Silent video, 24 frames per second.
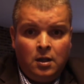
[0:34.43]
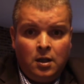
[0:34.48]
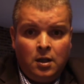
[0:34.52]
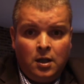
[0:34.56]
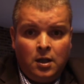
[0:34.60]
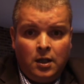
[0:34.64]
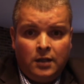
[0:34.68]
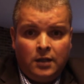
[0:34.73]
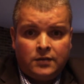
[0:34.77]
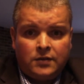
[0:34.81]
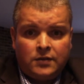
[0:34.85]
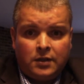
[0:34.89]

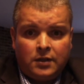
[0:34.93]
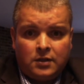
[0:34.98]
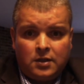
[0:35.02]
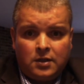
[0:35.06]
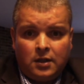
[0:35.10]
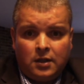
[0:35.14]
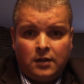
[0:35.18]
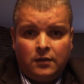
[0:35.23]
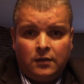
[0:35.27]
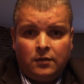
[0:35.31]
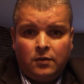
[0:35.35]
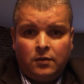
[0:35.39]
and start
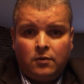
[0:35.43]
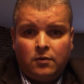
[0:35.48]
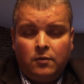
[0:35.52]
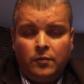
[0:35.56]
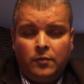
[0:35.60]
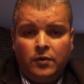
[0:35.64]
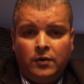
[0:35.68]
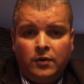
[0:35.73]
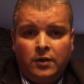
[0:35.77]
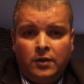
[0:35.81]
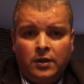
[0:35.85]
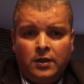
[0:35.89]
talking to the
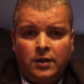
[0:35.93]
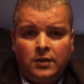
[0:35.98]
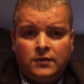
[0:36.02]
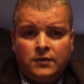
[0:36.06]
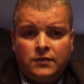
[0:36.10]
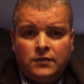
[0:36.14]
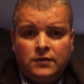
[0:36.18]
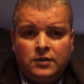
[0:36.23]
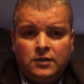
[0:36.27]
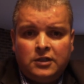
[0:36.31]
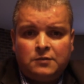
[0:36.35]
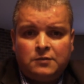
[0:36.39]

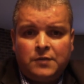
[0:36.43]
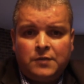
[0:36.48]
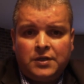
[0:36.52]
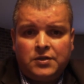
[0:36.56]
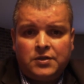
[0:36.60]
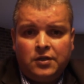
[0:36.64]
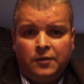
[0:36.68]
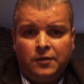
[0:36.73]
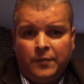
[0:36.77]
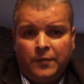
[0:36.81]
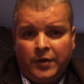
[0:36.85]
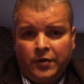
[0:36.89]
communities,
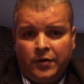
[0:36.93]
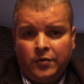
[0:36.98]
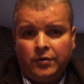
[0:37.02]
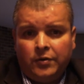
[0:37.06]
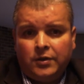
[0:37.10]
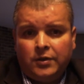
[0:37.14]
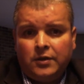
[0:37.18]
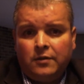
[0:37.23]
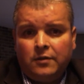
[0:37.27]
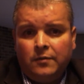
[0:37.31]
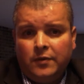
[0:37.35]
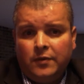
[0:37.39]
especially
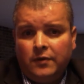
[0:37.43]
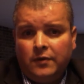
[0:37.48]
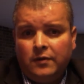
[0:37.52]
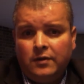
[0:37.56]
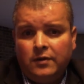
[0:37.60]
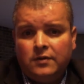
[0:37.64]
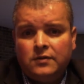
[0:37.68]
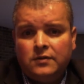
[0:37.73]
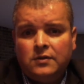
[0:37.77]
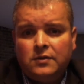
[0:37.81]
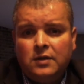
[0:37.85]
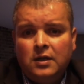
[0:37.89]
minority
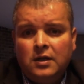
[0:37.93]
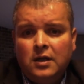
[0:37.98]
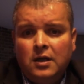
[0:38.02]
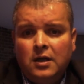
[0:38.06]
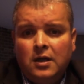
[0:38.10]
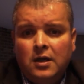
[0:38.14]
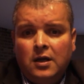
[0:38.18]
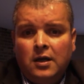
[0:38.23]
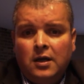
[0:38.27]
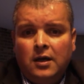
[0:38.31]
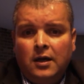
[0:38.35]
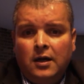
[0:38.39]
communities?
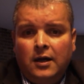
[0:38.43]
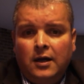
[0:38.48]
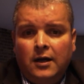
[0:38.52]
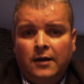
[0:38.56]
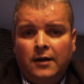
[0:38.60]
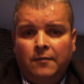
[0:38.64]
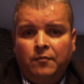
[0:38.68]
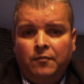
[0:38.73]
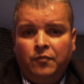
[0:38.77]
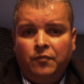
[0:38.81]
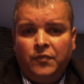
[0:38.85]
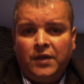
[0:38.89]

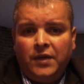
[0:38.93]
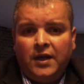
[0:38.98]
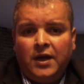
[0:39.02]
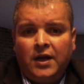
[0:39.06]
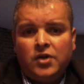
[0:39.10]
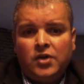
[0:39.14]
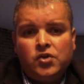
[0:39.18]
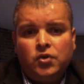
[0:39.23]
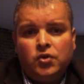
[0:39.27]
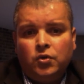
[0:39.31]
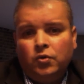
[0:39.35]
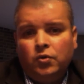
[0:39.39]
And how
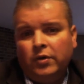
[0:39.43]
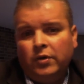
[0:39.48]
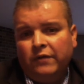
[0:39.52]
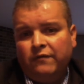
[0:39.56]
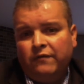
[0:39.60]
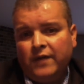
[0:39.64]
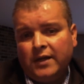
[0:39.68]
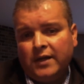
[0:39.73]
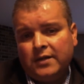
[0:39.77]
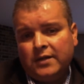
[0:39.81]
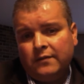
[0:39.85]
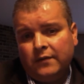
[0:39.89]
do you do it
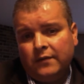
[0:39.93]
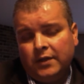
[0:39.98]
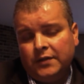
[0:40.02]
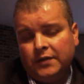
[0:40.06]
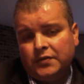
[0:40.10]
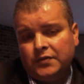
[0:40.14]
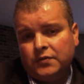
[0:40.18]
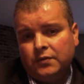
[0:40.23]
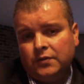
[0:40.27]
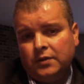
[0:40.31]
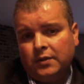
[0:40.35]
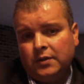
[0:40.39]
effectively
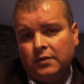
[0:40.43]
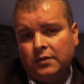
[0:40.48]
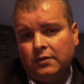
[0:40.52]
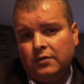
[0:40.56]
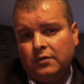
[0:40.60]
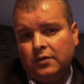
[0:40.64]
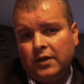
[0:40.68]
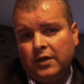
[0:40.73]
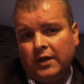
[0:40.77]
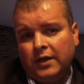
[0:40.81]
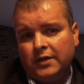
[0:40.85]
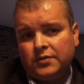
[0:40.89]
so that
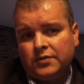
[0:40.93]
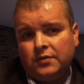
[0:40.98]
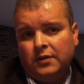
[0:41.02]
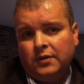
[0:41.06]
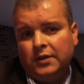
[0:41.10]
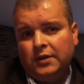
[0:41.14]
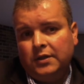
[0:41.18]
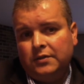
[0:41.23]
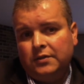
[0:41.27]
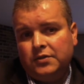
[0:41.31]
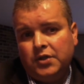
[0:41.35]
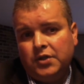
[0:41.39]
you can
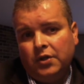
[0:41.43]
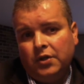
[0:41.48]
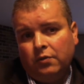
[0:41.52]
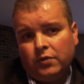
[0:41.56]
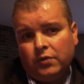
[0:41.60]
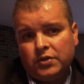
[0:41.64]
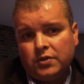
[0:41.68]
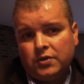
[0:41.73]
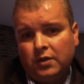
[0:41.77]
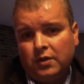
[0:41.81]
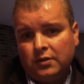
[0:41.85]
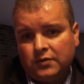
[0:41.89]
actually yield
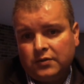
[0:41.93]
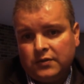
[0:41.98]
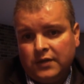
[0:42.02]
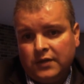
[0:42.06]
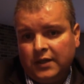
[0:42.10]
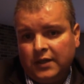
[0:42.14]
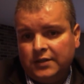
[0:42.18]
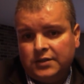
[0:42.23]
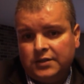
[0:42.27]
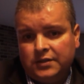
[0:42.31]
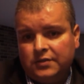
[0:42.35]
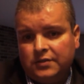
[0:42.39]
results,
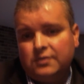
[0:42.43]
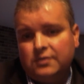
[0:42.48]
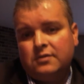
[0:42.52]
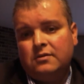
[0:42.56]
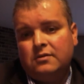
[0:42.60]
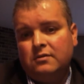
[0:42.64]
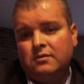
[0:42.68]
not just